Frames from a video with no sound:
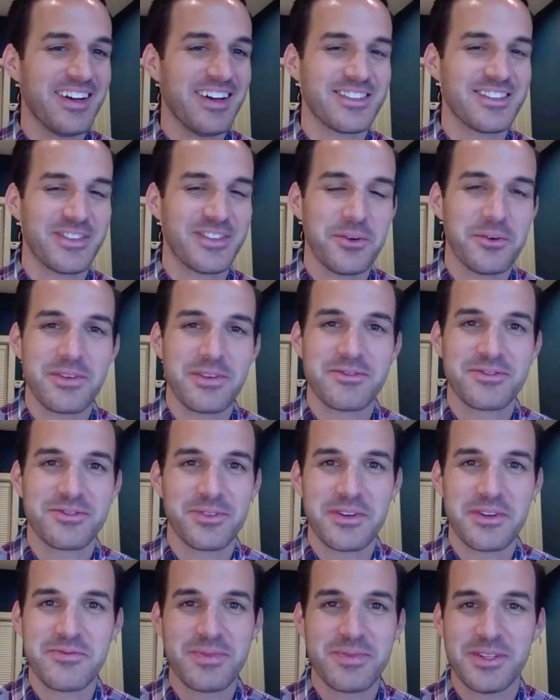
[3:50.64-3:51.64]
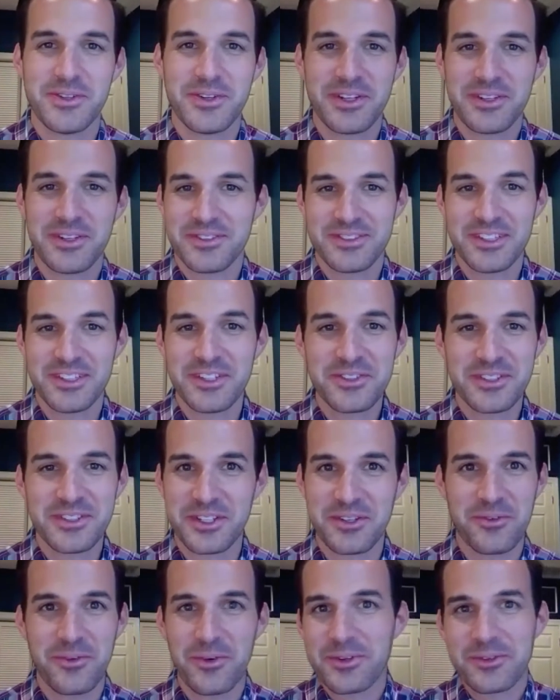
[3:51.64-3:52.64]
So we've been doing literally
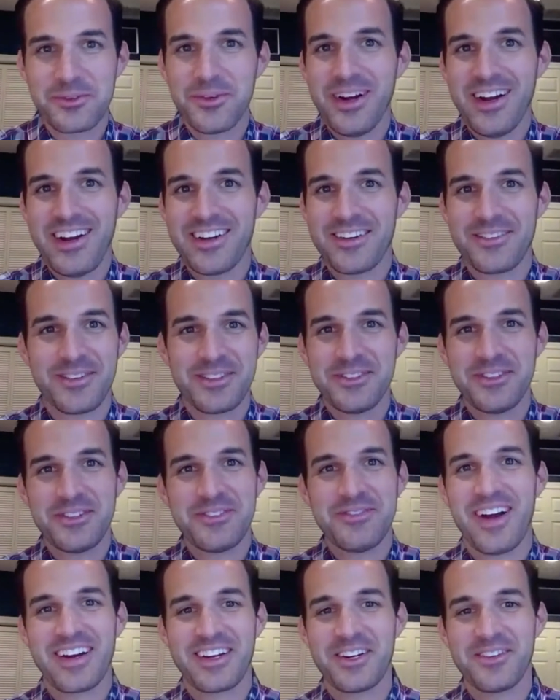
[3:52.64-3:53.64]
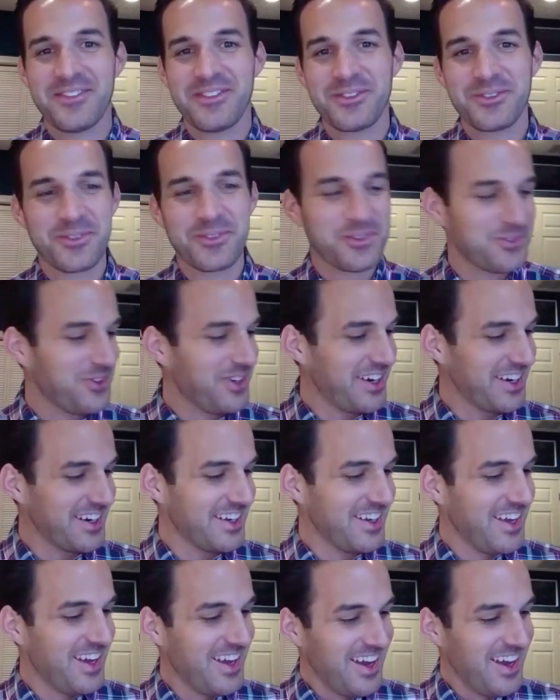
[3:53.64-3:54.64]
worldwide. We're doing mock interviews worldwide.
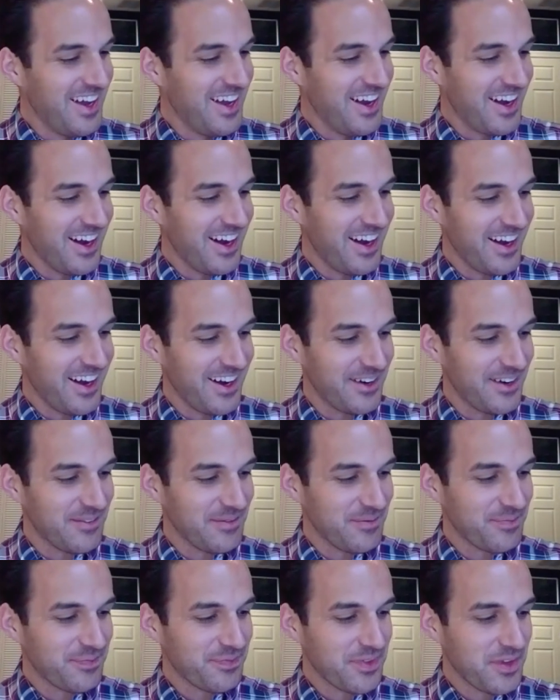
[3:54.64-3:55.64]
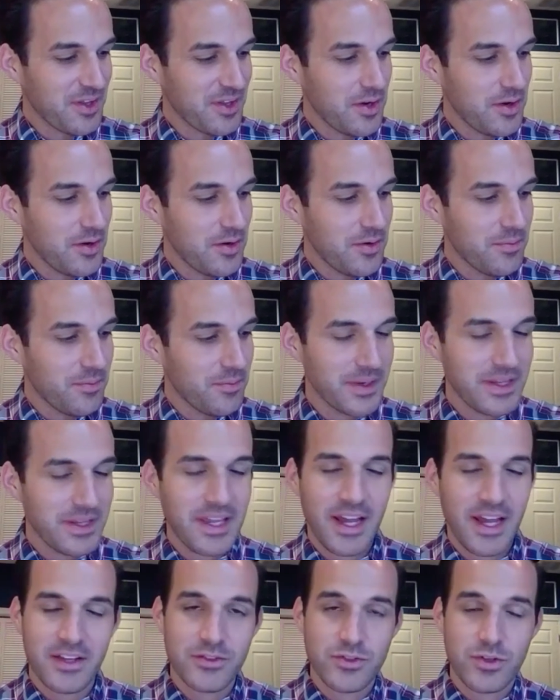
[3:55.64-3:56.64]
But
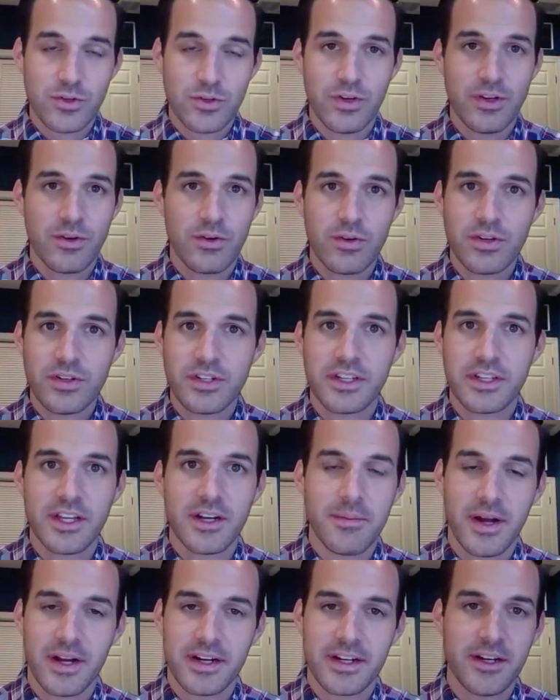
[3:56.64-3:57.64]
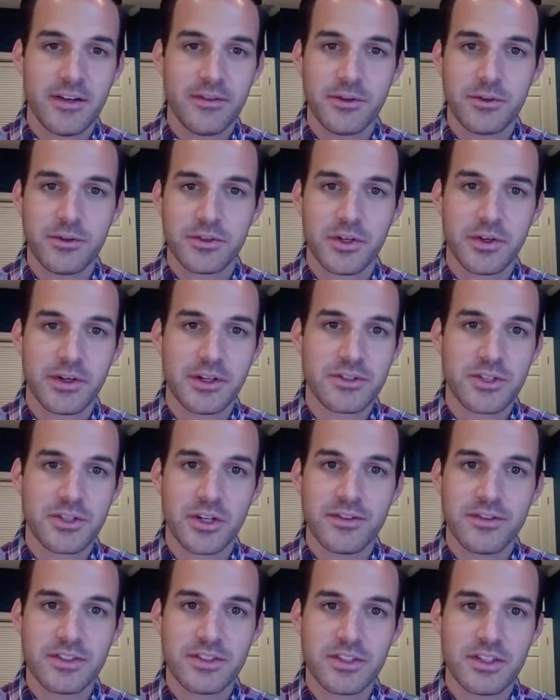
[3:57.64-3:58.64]
yeah, so in order to get a mock interview with Career
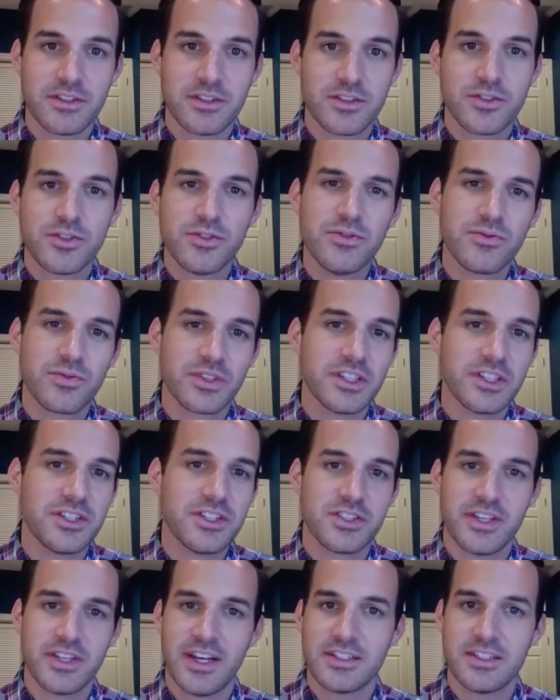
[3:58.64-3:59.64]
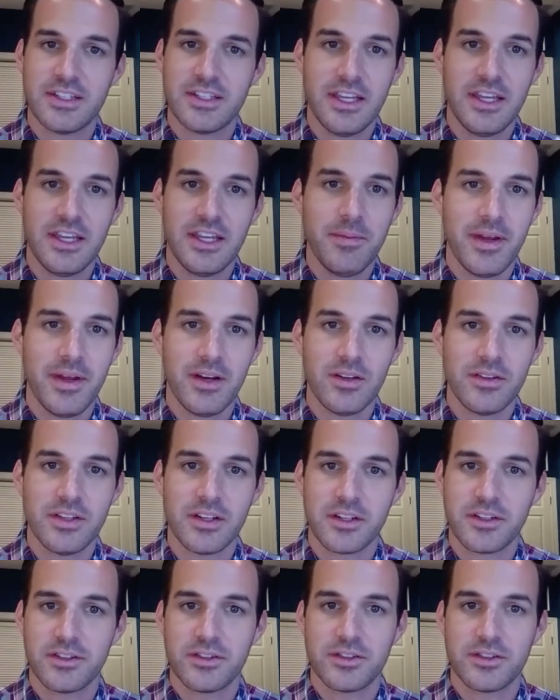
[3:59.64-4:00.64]
Services, a student really just has to email the